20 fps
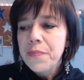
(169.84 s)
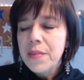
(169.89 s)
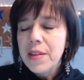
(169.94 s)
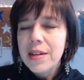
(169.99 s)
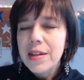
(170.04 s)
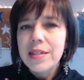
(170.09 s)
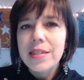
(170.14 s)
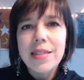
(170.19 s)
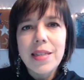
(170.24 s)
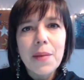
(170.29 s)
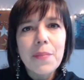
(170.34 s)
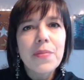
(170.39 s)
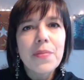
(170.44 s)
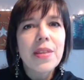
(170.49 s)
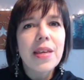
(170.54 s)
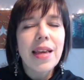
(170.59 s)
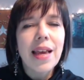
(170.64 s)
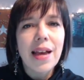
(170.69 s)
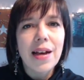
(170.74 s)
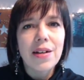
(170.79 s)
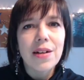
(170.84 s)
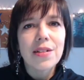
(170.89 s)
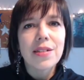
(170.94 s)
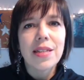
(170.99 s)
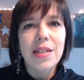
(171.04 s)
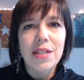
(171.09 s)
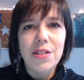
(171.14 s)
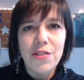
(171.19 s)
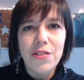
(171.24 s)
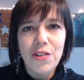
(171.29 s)
something else
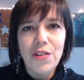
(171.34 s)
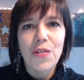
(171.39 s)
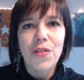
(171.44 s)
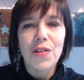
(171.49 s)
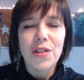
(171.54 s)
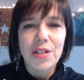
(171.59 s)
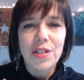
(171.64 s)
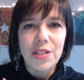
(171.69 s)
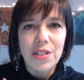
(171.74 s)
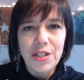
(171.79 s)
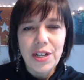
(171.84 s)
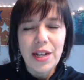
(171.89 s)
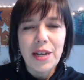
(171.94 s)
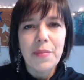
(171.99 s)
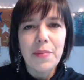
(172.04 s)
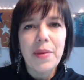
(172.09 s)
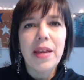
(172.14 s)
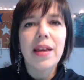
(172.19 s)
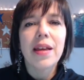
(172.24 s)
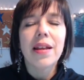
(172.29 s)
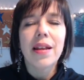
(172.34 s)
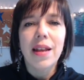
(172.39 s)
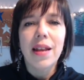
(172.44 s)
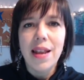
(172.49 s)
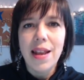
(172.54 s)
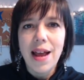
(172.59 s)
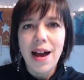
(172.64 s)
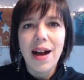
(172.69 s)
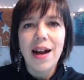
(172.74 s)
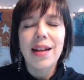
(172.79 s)
is yours, Jamie,
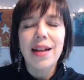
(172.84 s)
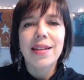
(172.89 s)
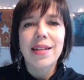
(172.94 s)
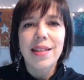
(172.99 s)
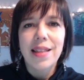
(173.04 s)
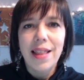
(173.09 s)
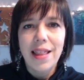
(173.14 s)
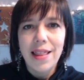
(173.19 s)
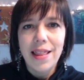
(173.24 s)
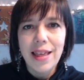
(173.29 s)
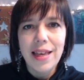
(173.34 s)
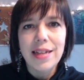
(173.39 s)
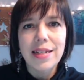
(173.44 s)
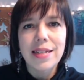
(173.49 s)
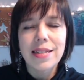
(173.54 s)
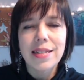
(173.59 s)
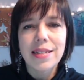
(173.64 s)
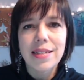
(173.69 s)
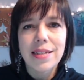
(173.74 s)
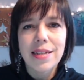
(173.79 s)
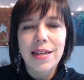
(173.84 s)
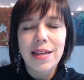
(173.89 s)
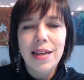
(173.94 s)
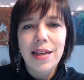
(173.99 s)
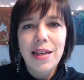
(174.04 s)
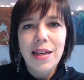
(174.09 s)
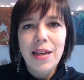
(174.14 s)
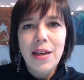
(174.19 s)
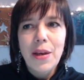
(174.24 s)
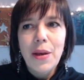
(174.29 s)
not this.
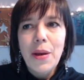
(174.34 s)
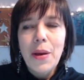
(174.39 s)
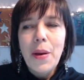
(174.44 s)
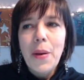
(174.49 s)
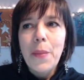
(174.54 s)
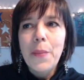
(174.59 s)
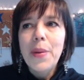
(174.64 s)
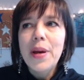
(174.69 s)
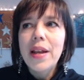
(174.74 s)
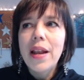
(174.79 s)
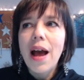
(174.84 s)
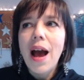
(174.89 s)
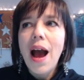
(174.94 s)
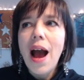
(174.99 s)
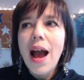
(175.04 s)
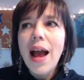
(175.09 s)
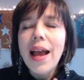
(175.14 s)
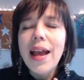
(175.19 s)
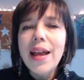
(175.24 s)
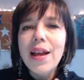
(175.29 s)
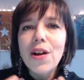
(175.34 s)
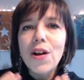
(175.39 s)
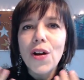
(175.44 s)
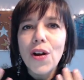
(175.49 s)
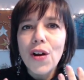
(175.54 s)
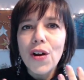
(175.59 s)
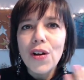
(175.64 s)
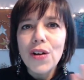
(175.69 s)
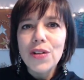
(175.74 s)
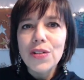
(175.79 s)
But I
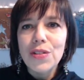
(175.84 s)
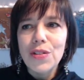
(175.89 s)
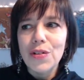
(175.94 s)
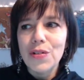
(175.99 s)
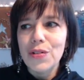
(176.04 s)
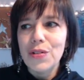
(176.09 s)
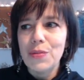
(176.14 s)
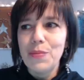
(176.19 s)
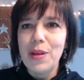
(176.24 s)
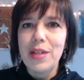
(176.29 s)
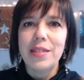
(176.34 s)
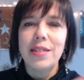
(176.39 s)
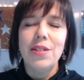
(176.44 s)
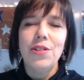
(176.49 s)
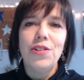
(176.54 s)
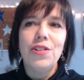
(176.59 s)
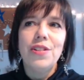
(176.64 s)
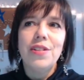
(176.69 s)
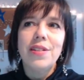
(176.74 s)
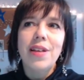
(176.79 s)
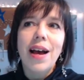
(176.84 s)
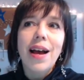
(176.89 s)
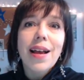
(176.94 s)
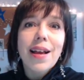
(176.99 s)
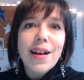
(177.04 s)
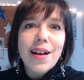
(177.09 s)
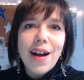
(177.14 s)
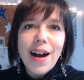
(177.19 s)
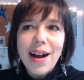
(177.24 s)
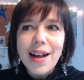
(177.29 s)
heard those messages. I
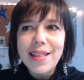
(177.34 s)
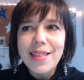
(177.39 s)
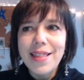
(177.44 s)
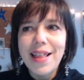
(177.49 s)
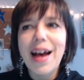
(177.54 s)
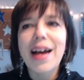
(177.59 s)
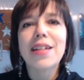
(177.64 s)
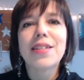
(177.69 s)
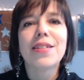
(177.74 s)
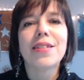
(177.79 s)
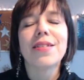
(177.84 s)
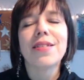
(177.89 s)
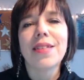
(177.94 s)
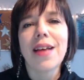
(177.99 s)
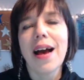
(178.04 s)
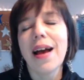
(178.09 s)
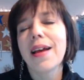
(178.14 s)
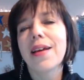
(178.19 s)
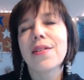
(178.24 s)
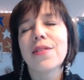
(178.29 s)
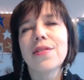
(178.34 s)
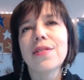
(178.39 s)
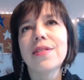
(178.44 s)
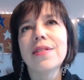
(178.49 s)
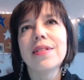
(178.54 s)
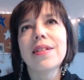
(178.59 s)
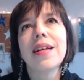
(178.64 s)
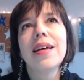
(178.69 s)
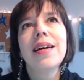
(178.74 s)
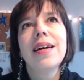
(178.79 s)
got that
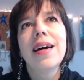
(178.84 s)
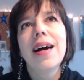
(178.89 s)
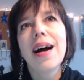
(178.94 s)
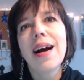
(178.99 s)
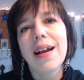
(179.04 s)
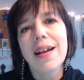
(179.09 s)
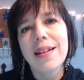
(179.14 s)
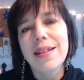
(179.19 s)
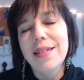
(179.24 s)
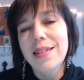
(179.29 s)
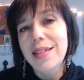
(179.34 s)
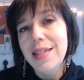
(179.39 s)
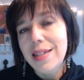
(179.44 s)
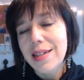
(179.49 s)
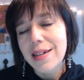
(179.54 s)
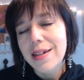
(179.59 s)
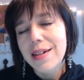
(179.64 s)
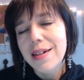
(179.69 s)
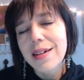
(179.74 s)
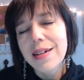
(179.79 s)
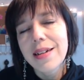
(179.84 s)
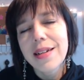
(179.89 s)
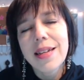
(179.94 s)
societal idea